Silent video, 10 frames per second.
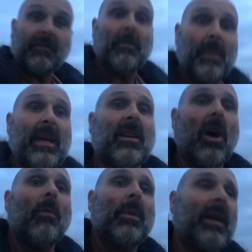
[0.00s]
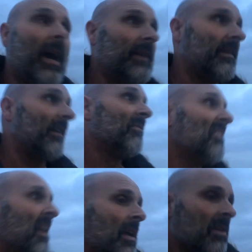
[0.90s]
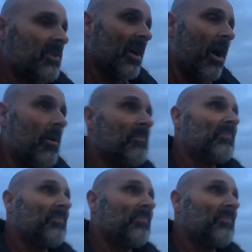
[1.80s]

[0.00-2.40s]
to be complicated. So